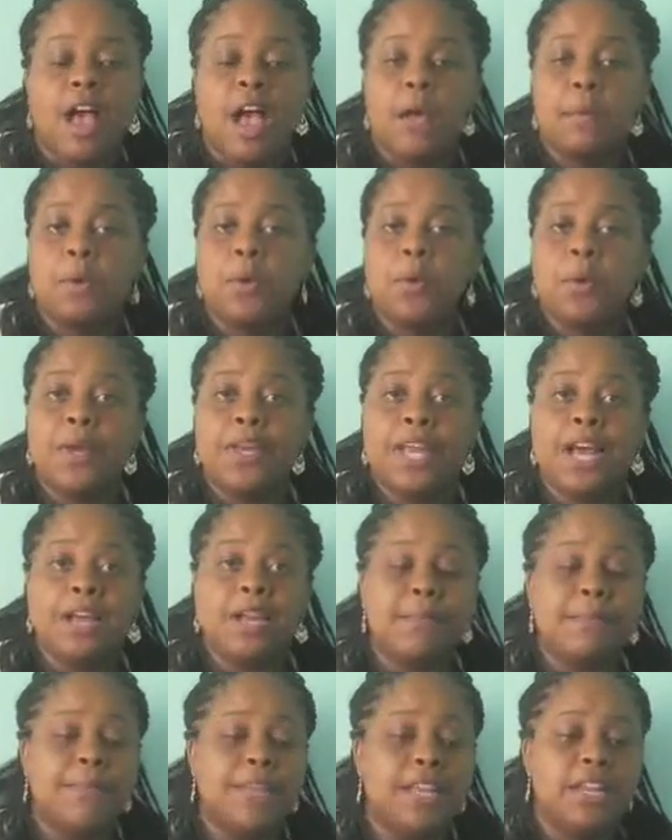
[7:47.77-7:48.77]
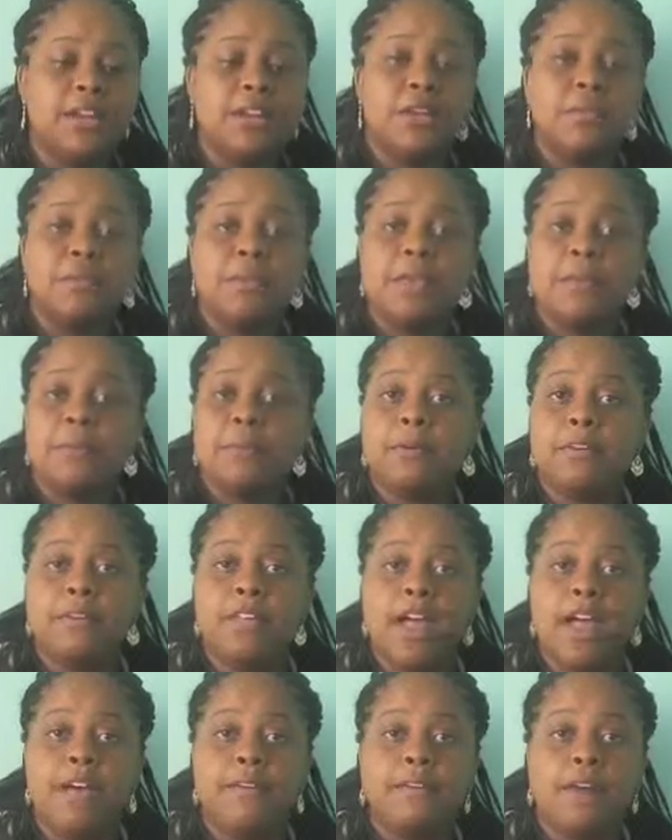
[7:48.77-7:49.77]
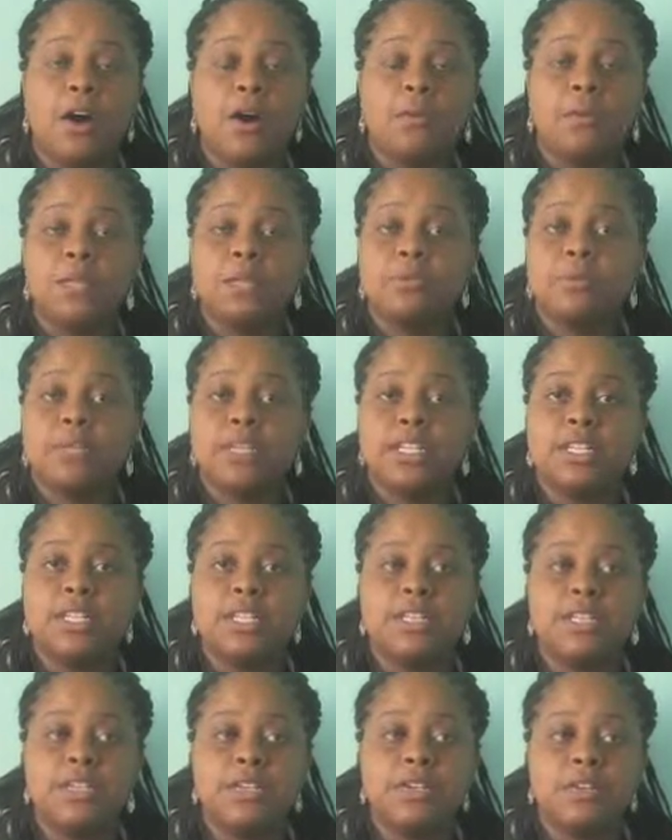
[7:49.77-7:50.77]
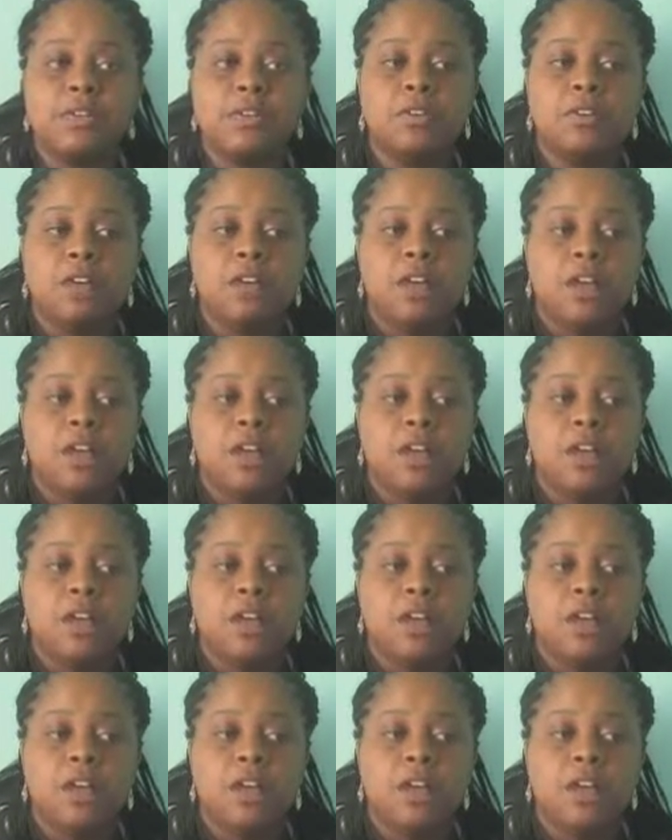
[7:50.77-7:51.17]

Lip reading: I'm going out and meeting new people that I've always wanted to do.